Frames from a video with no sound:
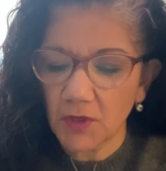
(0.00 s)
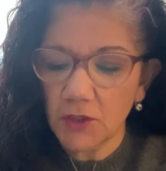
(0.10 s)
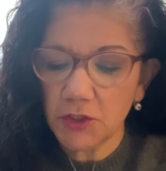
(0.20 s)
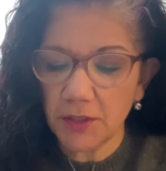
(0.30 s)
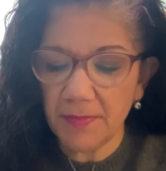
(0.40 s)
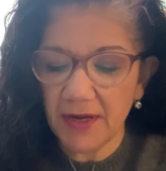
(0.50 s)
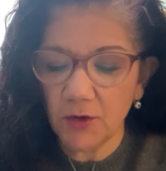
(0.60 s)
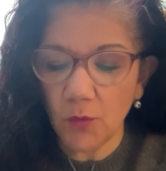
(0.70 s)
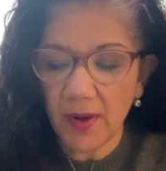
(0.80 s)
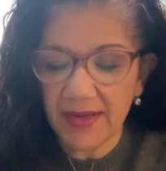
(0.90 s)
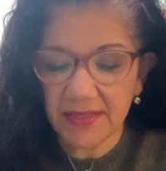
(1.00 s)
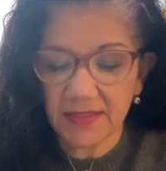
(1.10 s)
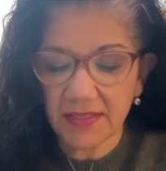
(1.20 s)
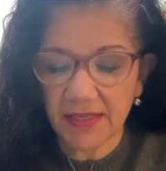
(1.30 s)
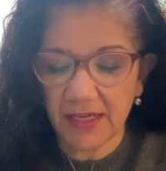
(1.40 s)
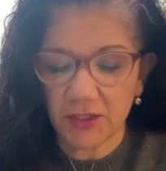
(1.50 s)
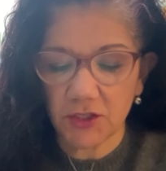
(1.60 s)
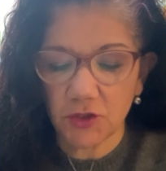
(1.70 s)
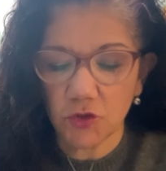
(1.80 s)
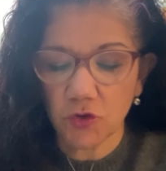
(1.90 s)
She made her way into the
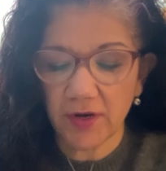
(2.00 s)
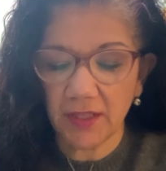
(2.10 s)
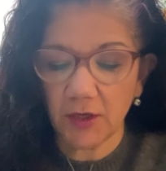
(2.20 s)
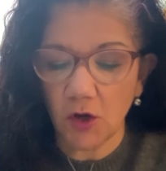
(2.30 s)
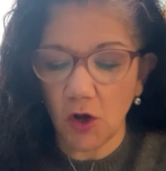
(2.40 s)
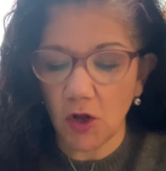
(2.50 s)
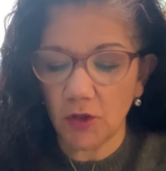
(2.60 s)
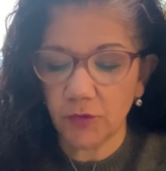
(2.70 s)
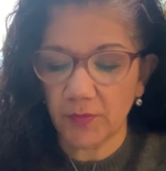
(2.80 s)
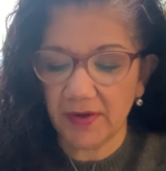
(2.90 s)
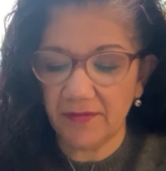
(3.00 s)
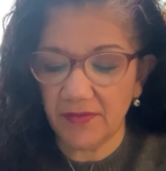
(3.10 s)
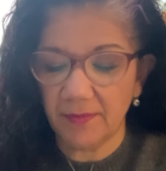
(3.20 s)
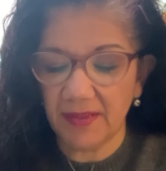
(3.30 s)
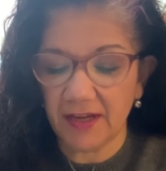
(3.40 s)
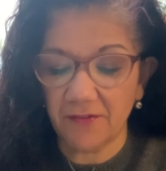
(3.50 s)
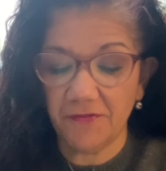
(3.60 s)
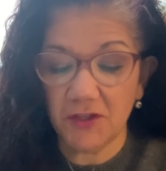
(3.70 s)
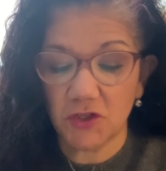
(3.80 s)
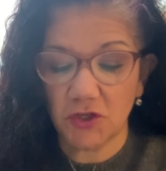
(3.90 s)
kitchen, trailing all three of them like a
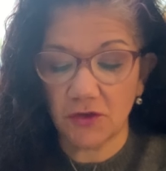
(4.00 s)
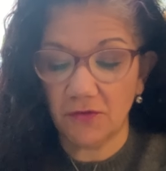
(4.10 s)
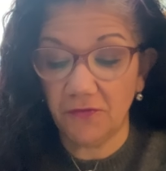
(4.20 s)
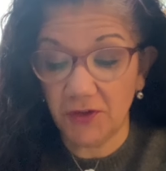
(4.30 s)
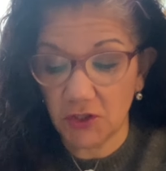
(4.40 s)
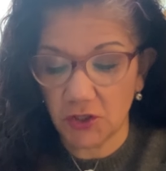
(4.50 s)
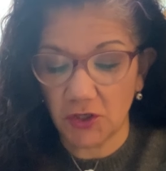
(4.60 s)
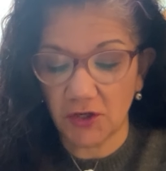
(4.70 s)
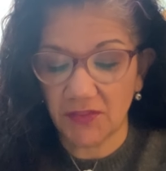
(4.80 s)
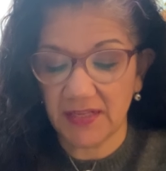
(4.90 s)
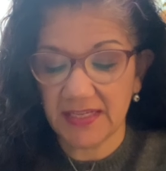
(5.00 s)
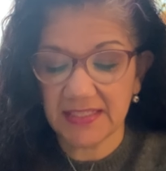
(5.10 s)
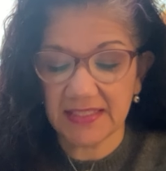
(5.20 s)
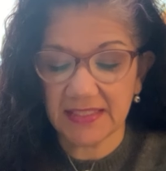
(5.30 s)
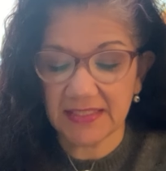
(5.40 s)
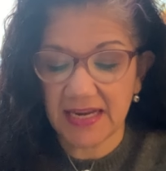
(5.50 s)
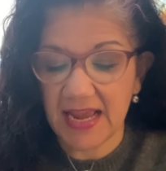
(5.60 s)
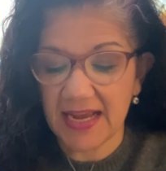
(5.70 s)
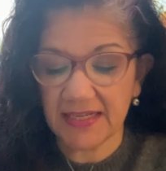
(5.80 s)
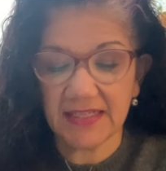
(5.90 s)
fish, fish hook that has
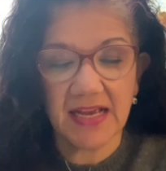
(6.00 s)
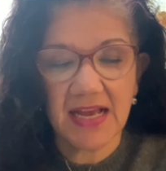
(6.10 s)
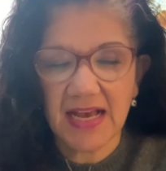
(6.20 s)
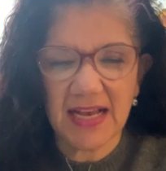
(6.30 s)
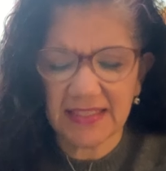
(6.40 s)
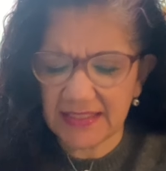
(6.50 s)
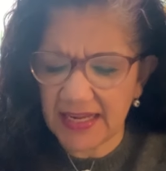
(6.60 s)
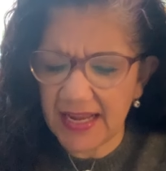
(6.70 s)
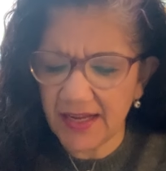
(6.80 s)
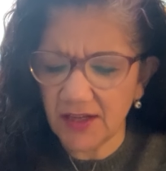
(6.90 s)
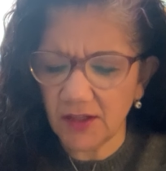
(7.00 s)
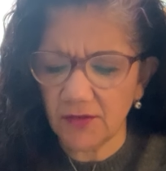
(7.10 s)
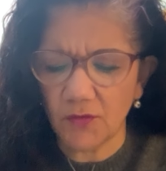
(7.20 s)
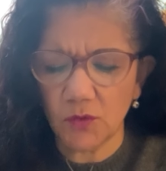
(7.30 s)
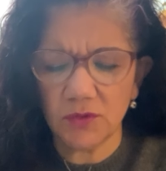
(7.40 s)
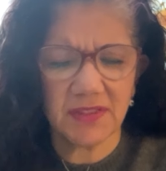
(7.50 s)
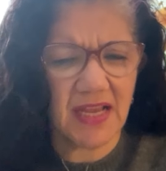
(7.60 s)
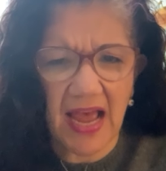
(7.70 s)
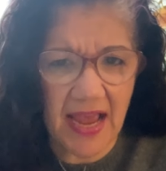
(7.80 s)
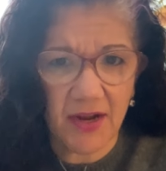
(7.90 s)
snagged a tangle of old
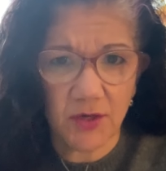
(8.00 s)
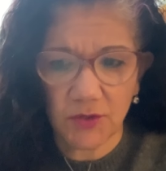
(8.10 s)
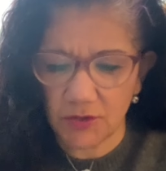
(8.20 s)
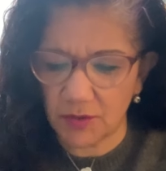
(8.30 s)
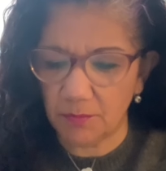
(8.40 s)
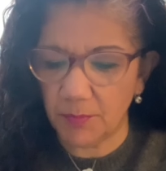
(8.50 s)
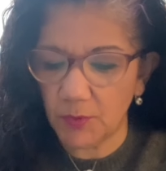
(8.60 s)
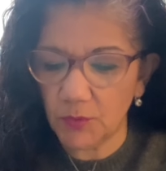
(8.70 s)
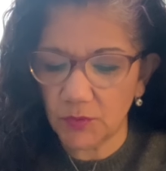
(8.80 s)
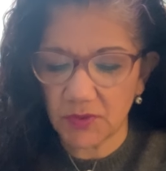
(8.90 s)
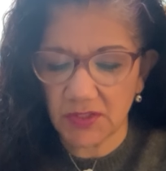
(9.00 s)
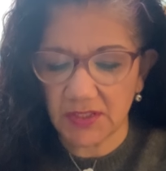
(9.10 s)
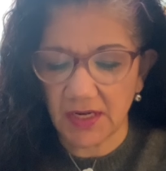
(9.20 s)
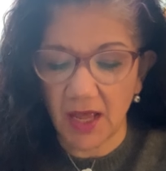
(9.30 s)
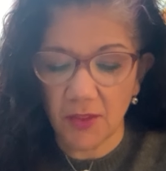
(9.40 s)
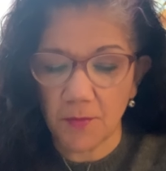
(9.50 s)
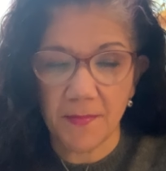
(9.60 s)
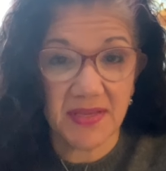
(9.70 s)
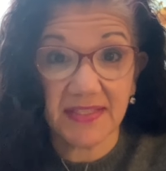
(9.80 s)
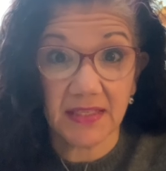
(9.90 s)
tires and boots and other
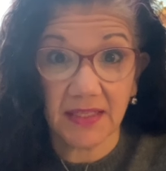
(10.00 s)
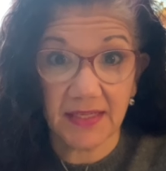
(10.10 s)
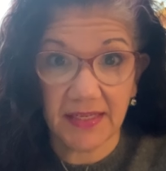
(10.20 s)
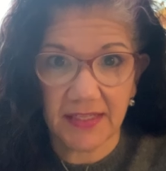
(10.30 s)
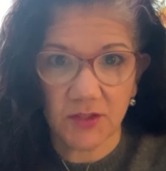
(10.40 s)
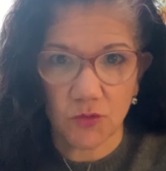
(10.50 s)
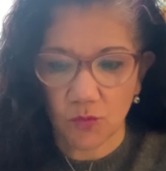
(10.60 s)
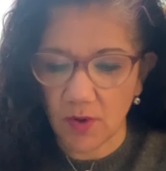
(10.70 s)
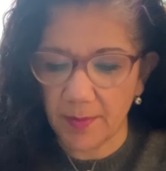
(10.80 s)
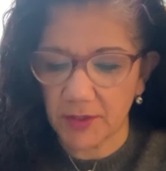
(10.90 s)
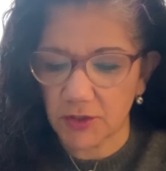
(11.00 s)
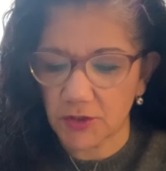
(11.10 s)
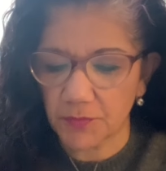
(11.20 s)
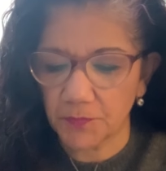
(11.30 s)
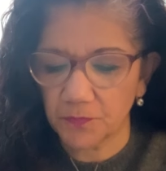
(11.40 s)
miscellaneous rubbish.